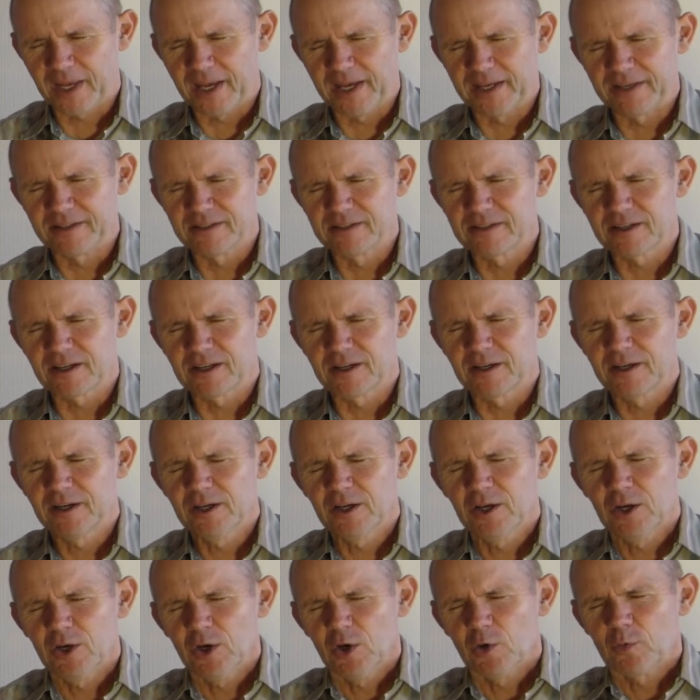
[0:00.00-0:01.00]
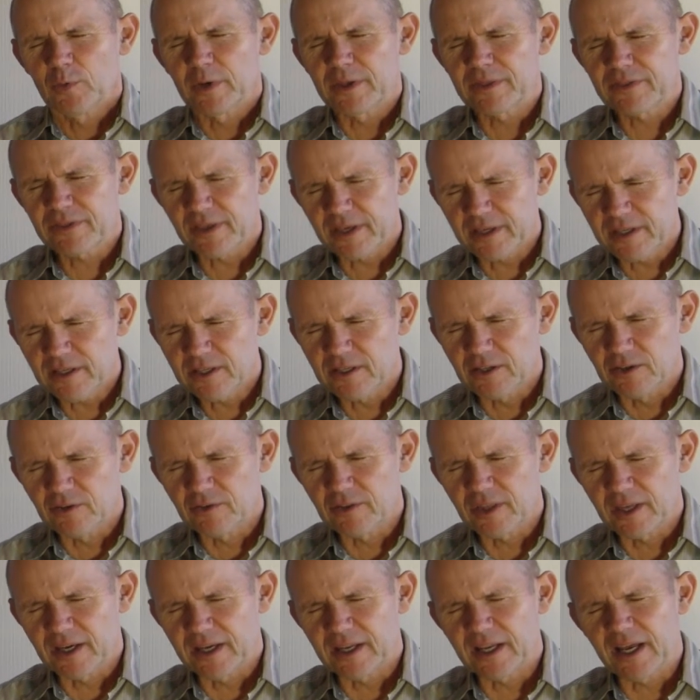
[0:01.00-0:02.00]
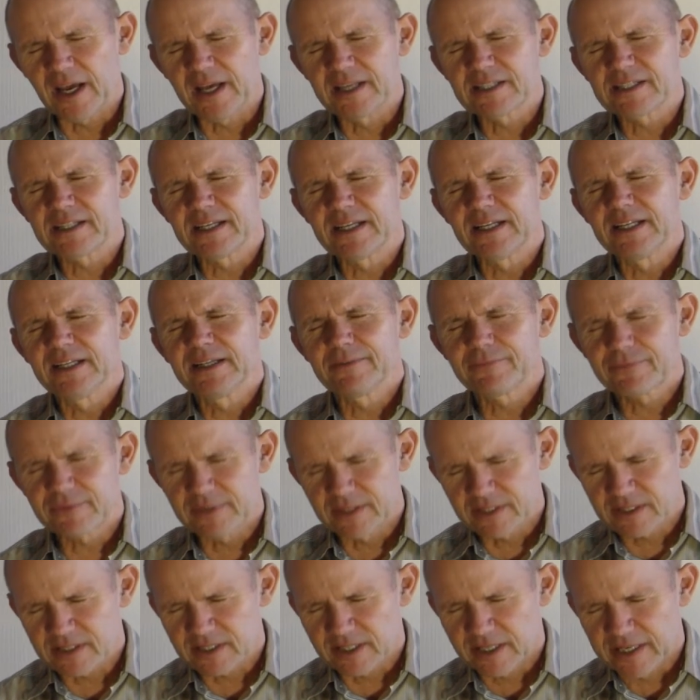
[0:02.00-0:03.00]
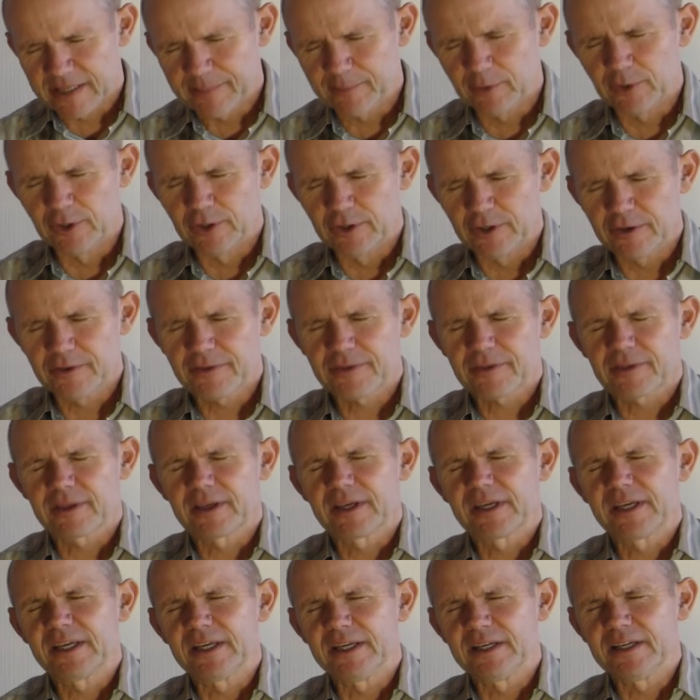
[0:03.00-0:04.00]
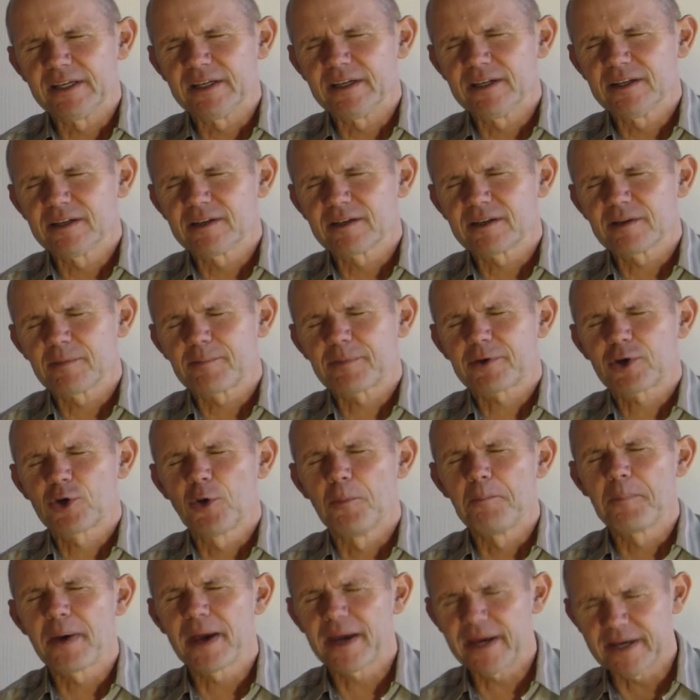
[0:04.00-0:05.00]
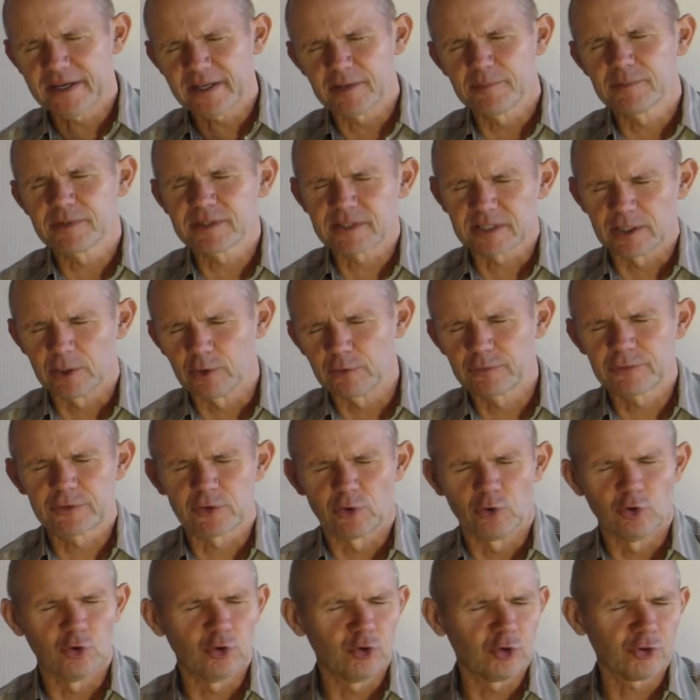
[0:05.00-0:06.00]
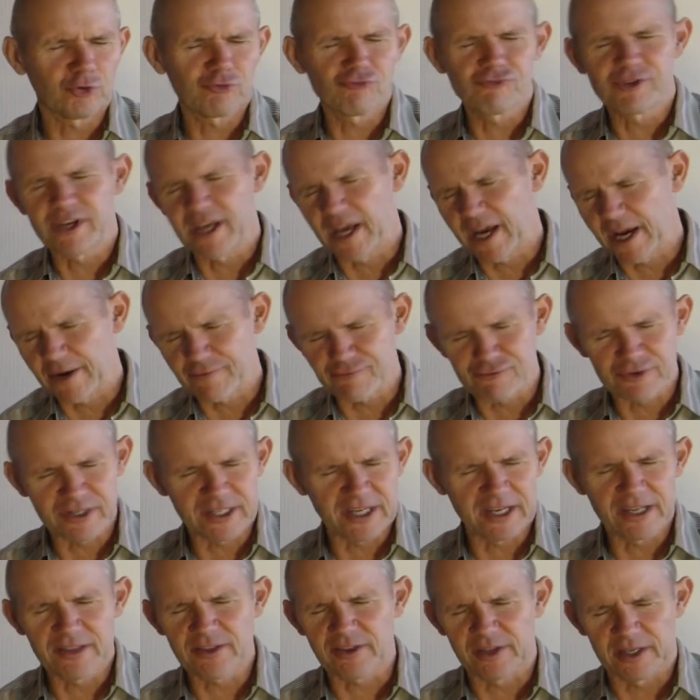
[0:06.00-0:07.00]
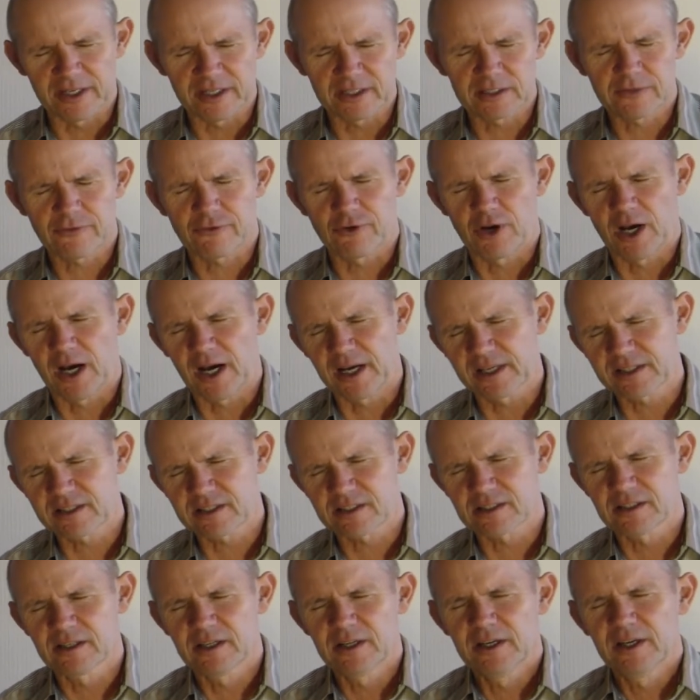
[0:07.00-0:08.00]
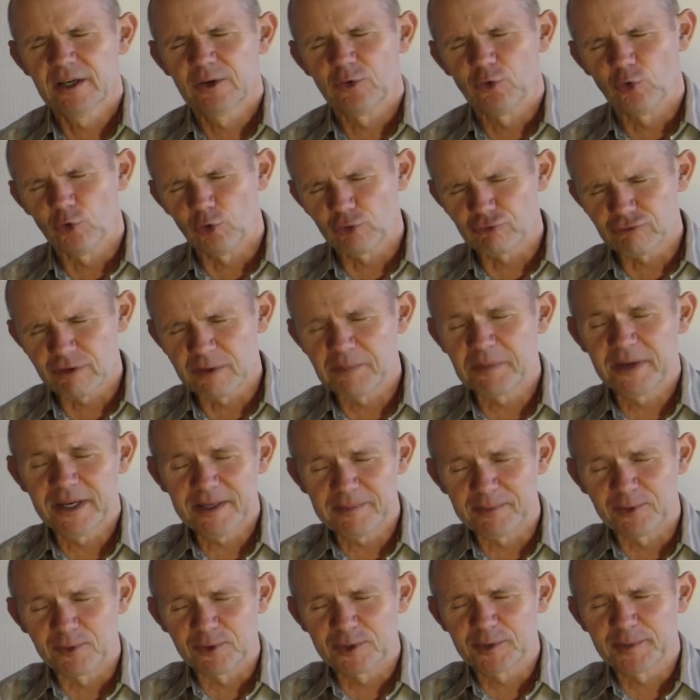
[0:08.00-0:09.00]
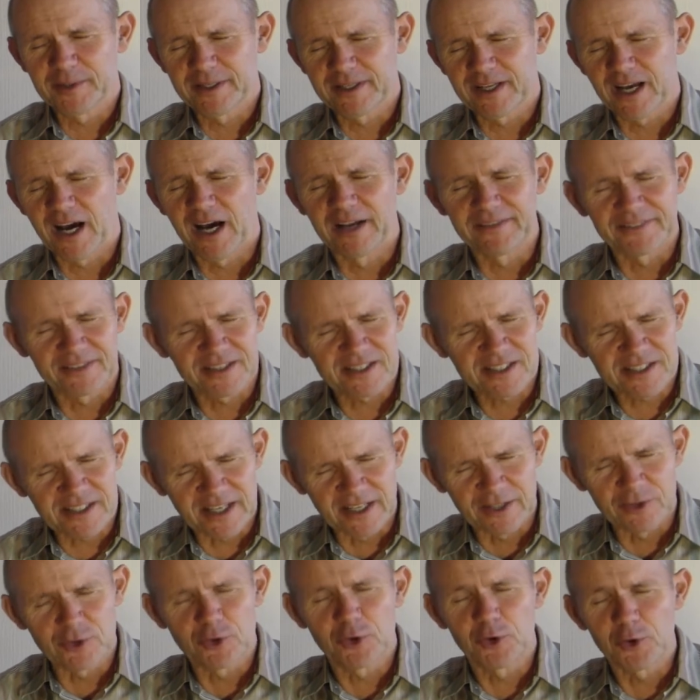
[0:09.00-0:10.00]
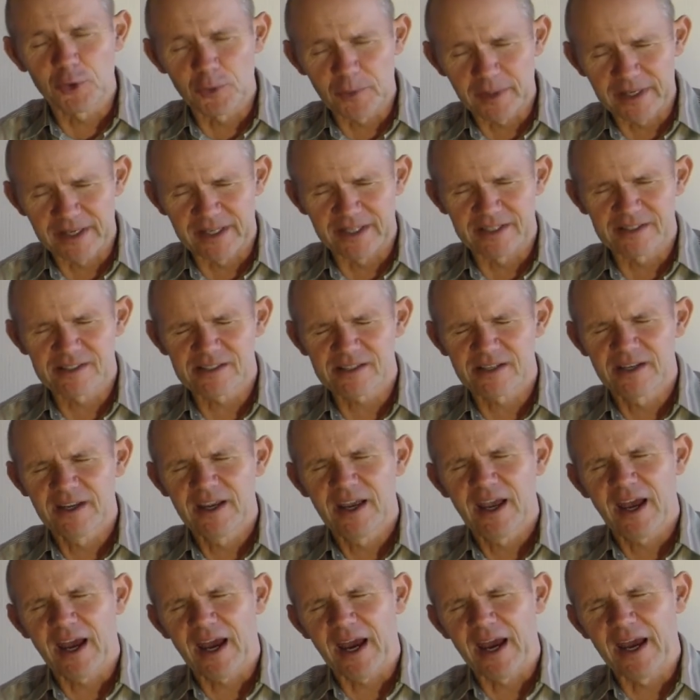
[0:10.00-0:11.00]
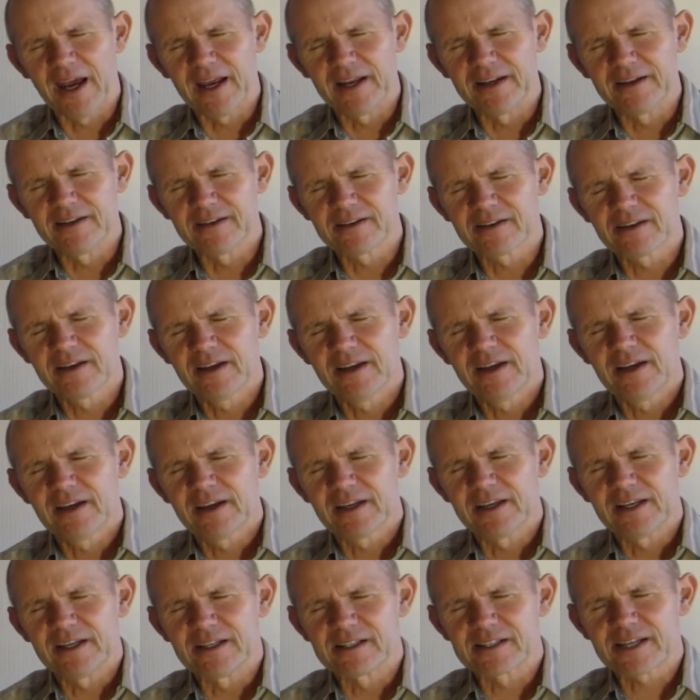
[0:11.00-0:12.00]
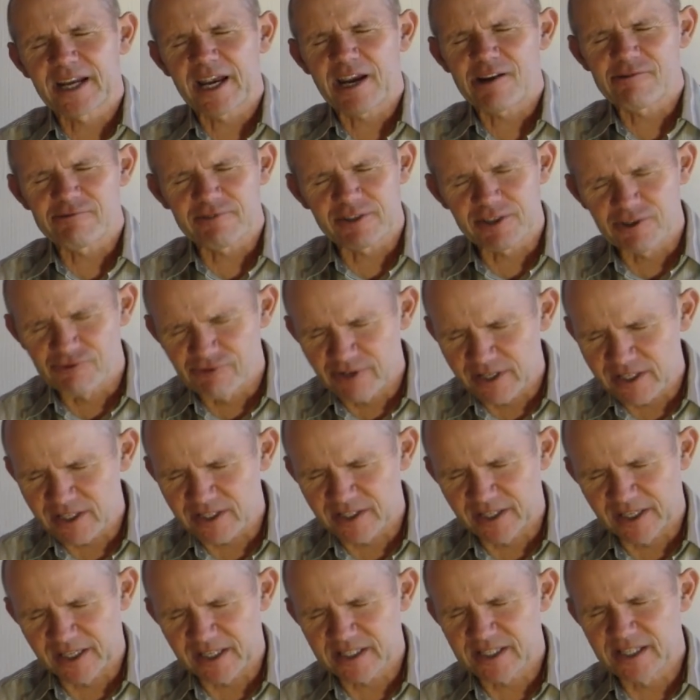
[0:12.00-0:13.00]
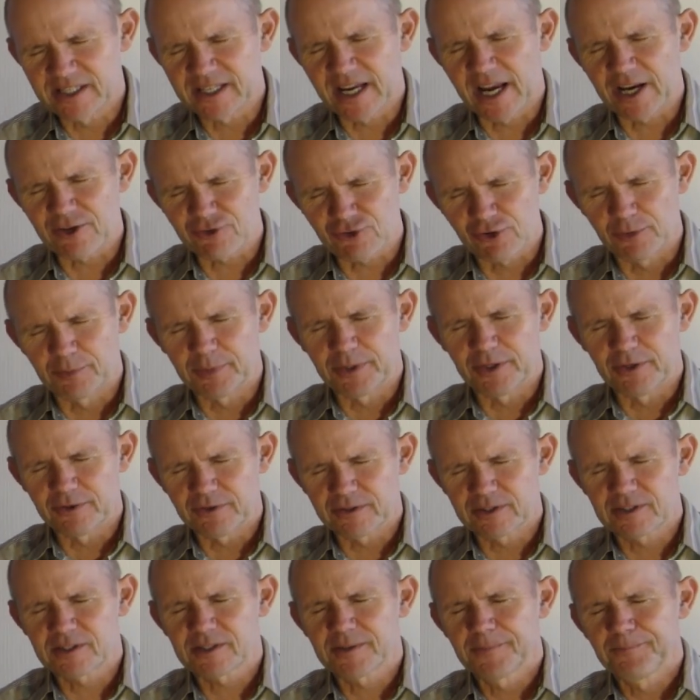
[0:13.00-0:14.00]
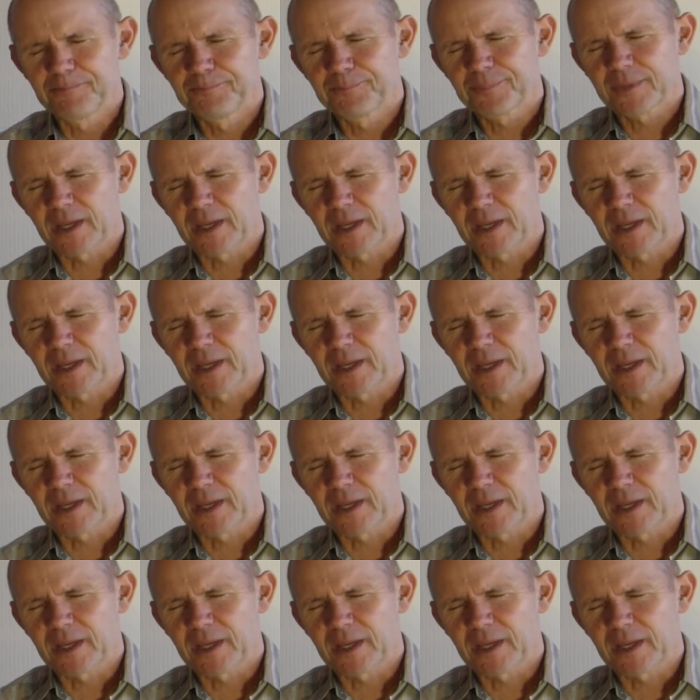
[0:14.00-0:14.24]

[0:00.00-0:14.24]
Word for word: and uh, we thank you that as he lived this time on earth, he uh, compared himself to ordinary everyday things for us, ordinary people, to be able to understand who he is and his characteristics, his attributes.